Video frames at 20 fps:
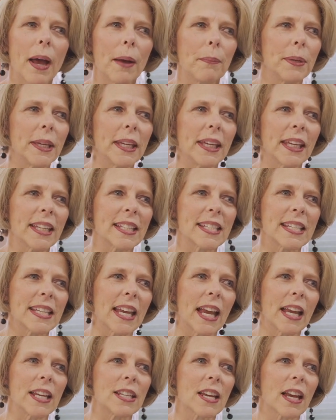at being at
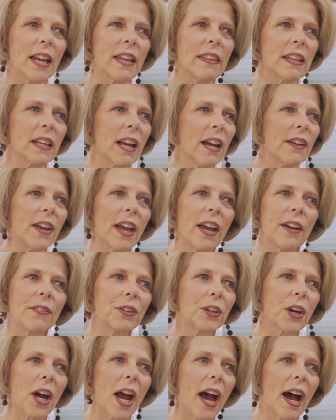CHA than I
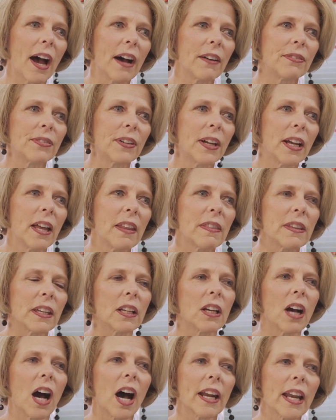ever have. That
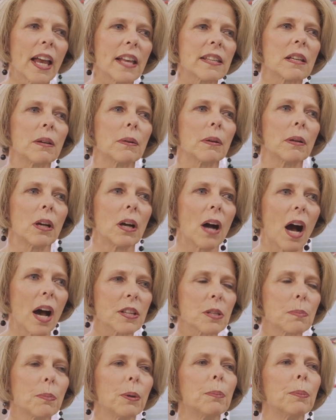God has a
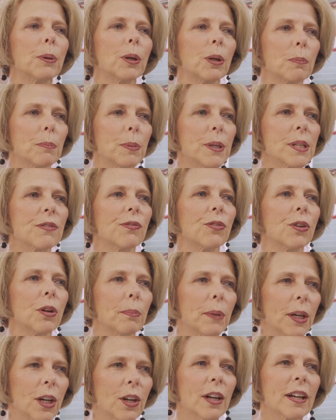gospel purpose for
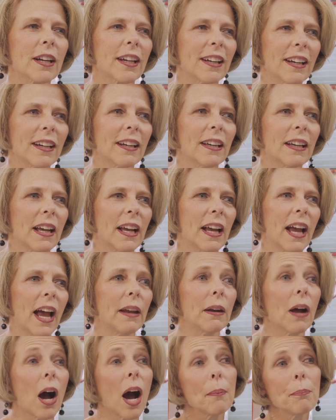America.
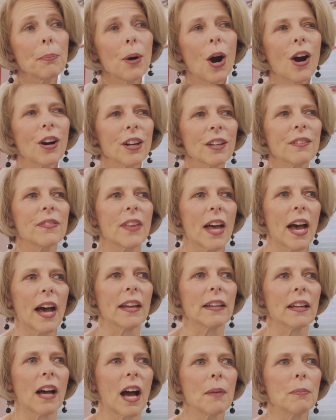And I'm part of
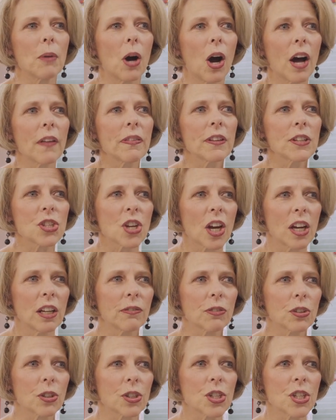that. I'm on the chain
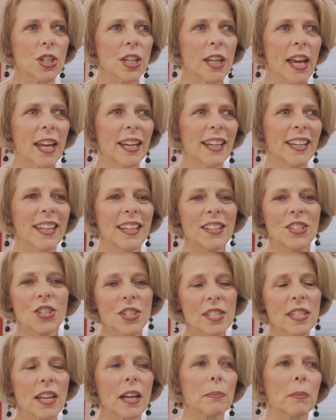of Christianity,
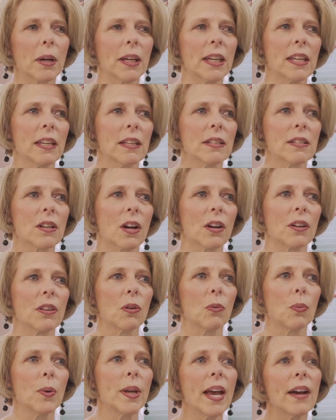just like my kids are,
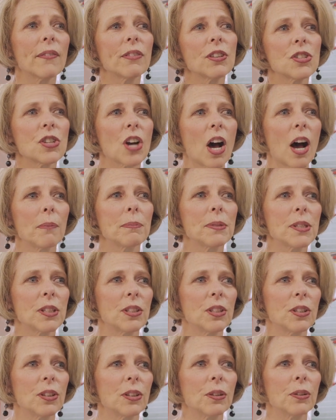that we have a job to
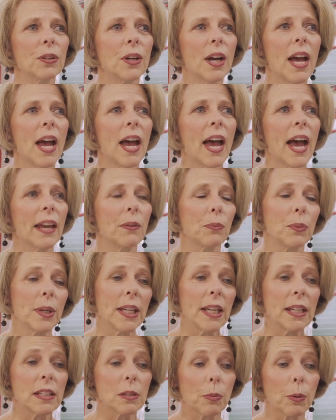do. And we
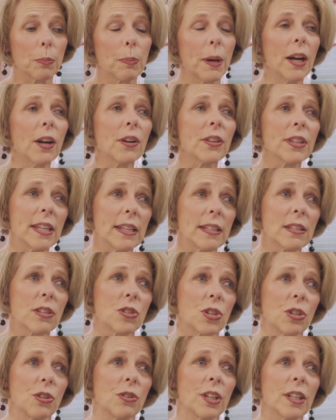need to prepare these
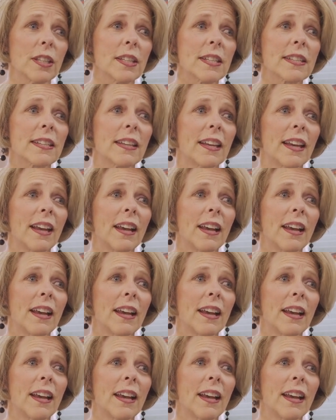students,